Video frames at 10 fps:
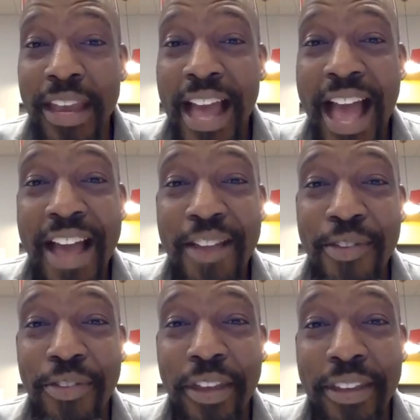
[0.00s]

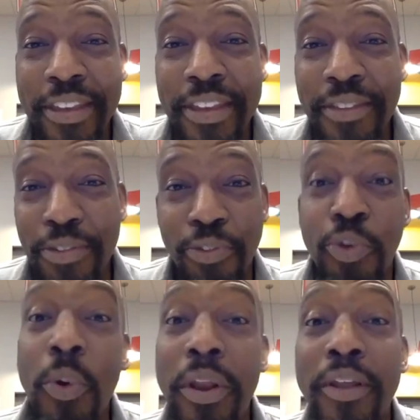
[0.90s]

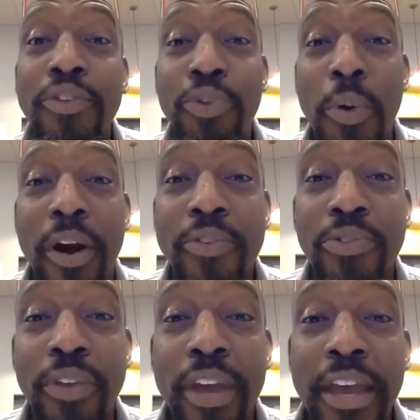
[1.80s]
stewarded to us
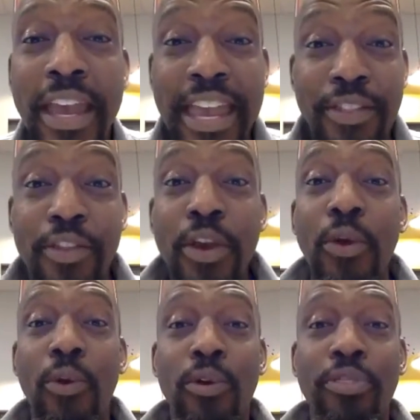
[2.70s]
in the
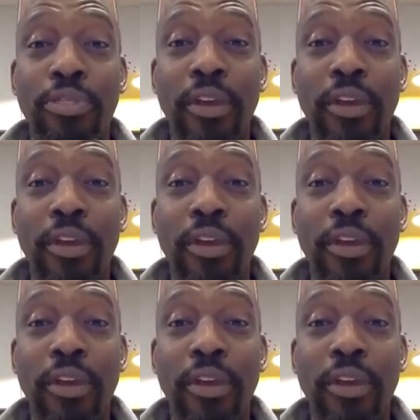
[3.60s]
earth